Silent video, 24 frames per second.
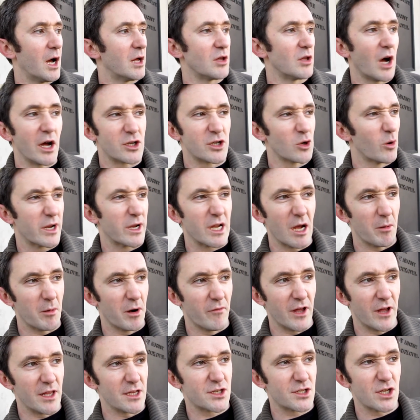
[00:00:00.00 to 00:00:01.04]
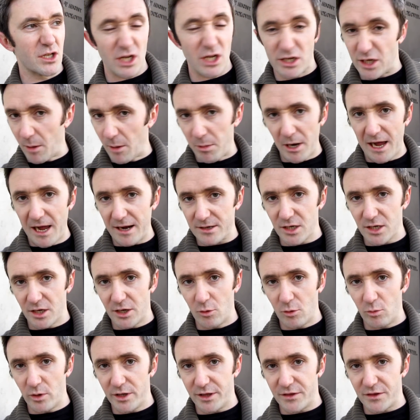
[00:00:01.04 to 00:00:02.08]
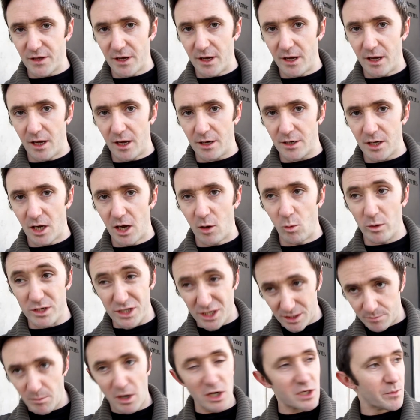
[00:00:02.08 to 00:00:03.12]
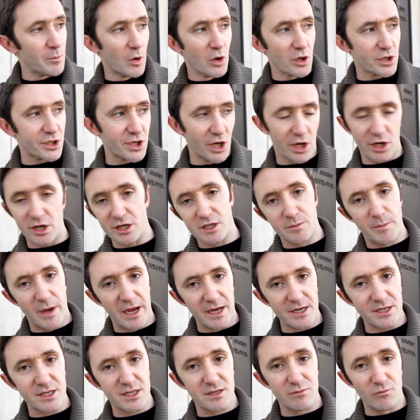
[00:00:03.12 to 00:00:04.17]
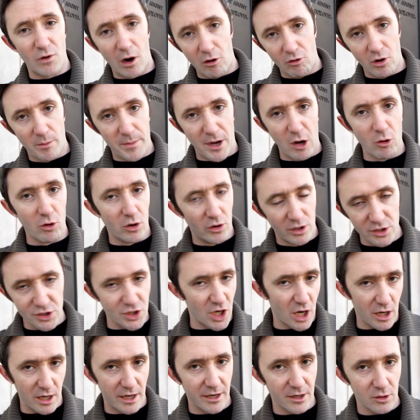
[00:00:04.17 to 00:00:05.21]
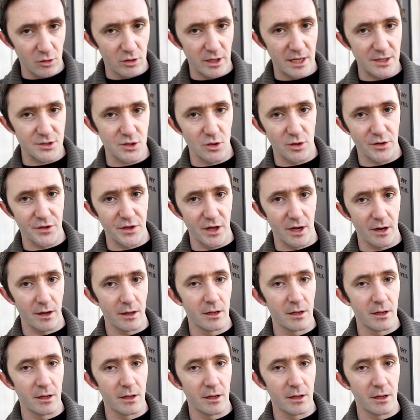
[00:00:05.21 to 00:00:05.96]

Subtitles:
I do a couple of others. There's a double act I do with a guy which is much more circus-based, roller and juggling and all that sort of thing.